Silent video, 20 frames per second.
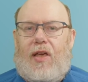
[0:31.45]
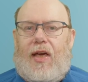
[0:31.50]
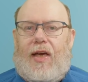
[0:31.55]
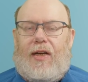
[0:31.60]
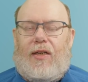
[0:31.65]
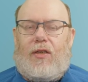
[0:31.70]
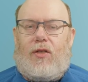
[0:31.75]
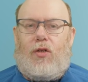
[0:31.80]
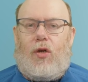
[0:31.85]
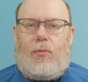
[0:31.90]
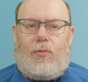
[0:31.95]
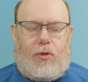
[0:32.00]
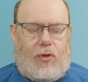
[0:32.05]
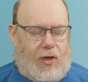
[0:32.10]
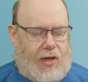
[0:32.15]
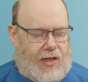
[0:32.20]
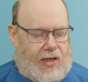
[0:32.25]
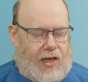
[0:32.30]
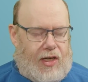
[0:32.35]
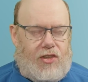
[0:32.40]
and
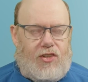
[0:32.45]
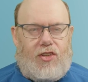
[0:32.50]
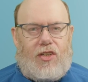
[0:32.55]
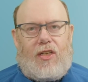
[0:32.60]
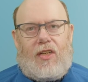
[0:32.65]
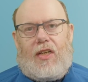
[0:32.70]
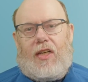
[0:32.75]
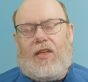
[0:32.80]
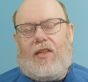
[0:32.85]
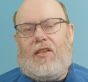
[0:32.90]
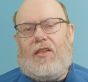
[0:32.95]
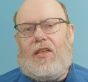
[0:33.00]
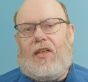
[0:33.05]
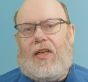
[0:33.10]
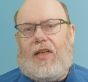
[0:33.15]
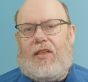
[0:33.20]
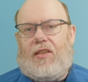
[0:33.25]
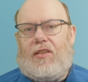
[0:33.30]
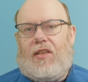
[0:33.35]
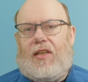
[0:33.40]
communication in the
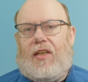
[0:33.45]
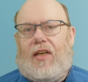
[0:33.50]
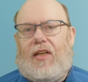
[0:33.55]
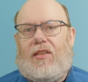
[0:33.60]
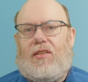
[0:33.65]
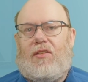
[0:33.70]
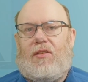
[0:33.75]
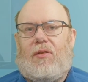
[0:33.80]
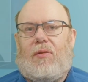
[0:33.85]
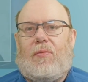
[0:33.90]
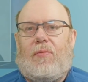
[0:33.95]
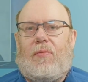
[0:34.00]
Internet.